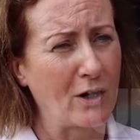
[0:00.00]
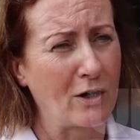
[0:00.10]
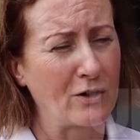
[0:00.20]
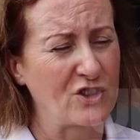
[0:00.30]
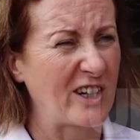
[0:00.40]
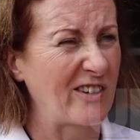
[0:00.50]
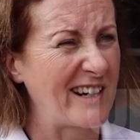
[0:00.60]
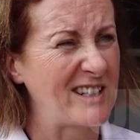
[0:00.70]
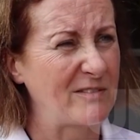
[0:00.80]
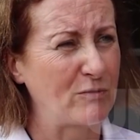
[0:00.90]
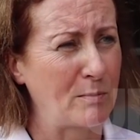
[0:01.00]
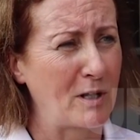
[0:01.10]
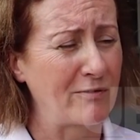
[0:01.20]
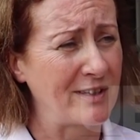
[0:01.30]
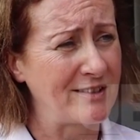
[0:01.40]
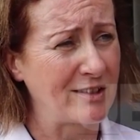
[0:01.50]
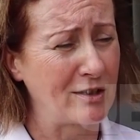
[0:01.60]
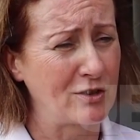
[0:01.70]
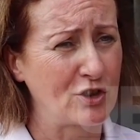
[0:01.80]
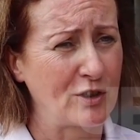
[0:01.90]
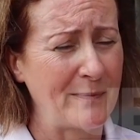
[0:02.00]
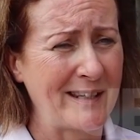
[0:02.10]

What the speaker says: are generating from our research.